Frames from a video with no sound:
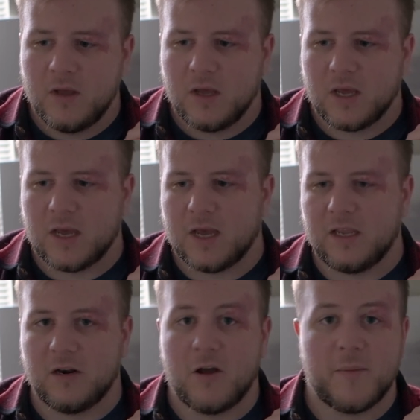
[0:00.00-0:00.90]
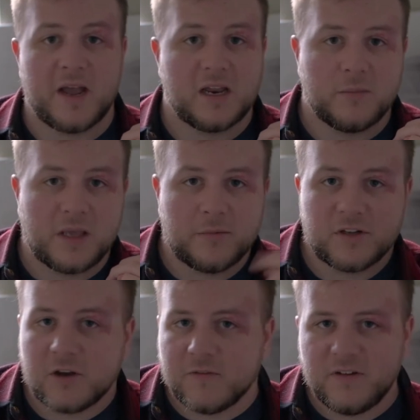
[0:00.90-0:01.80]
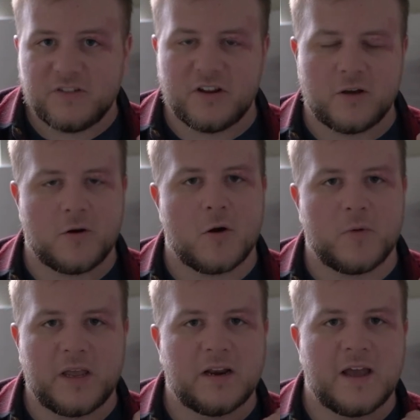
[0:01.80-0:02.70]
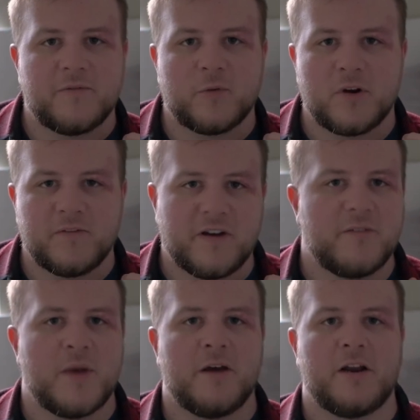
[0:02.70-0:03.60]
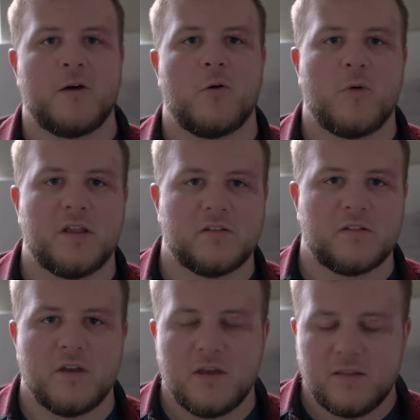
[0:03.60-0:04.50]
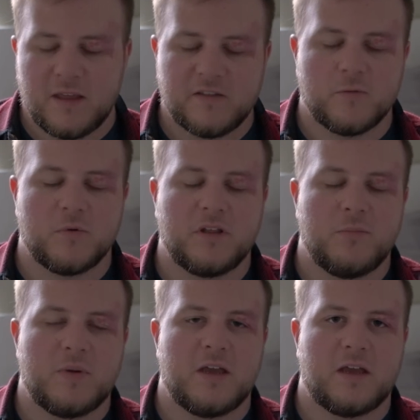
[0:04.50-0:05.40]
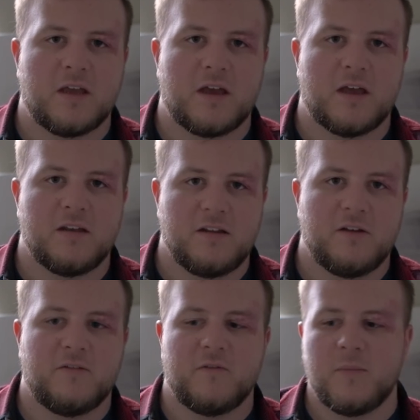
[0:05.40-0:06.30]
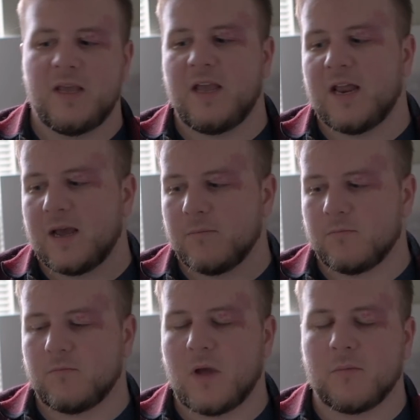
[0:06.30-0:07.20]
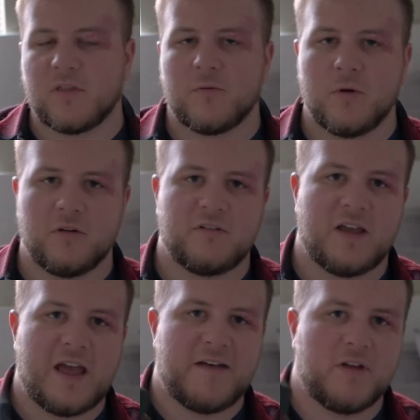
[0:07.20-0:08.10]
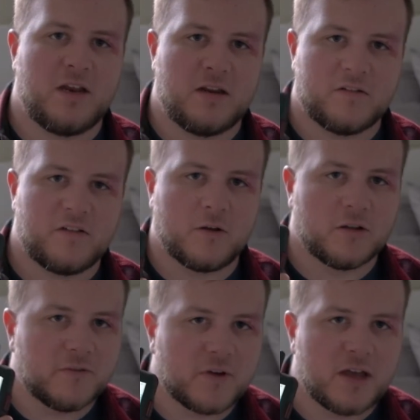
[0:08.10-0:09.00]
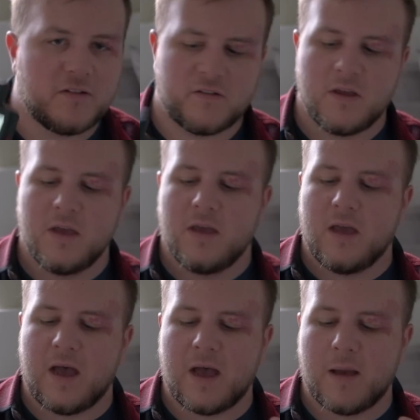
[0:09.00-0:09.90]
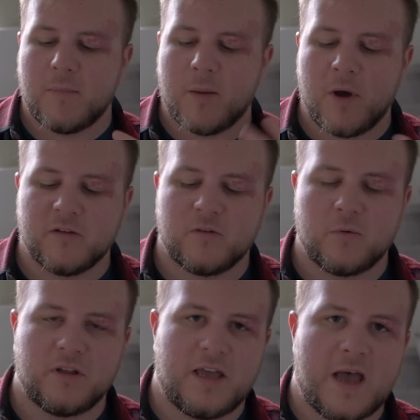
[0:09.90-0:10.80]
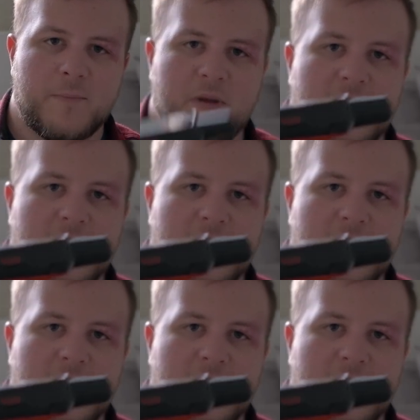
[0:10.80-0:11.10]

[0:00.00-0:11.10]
You know, am I going to be able to go fishing, or are we going to have 25-mile-an-hour winds? That's a really big deal for me, and I'm thrilled to have it in a single device. I'm also really happy to